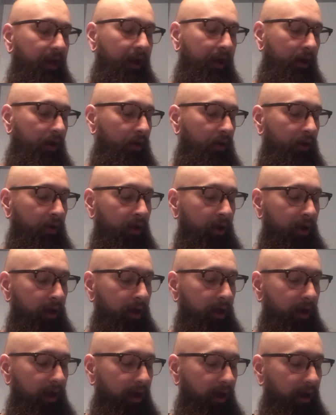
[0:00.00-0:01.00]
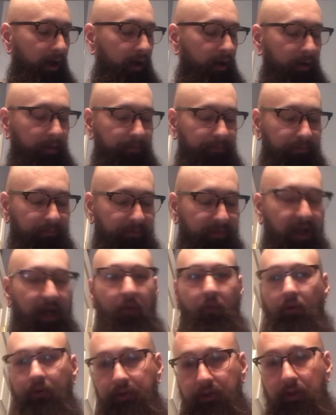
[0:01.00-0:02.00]
hair. They
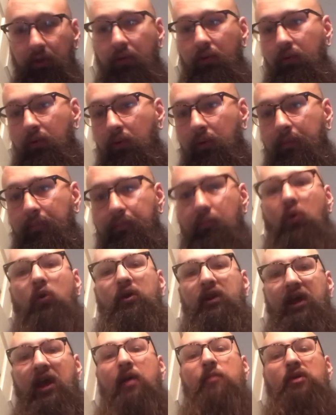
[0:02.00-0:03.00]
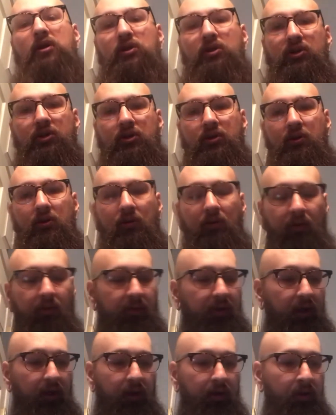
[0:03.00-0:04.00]
will do more damage
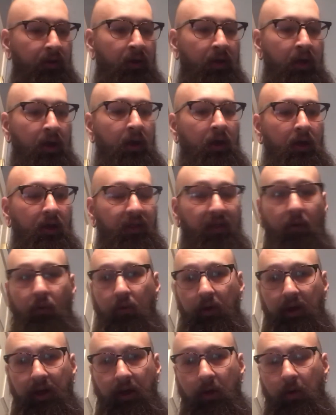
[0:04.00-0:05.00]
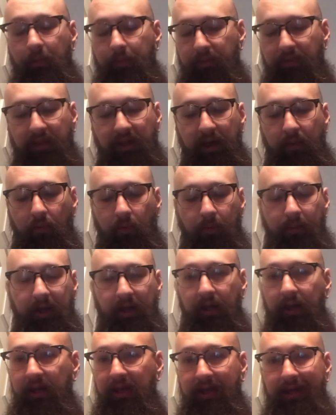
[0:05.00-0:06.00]
than they will help. They will
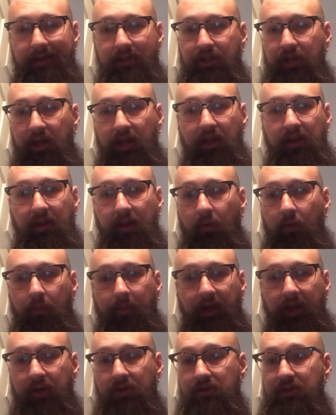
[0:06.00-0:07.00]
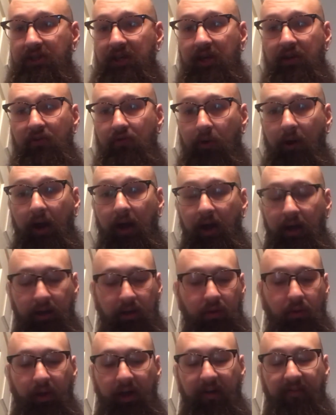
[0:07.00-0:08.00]
make it itchy, they will make your skin dry,
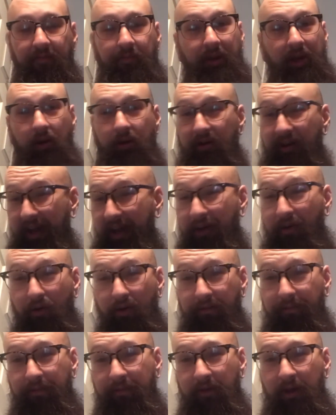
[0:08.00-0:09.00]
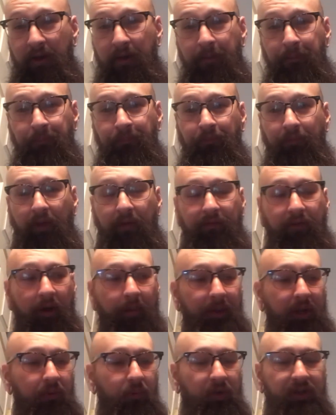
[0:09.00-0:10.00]
you'll have beard dandruff
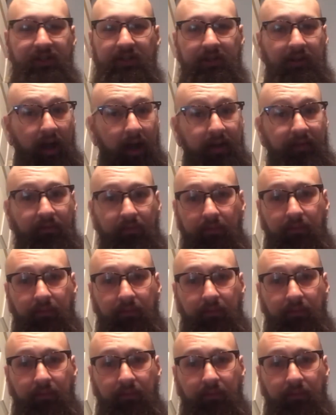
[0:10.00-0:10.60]
from it, which I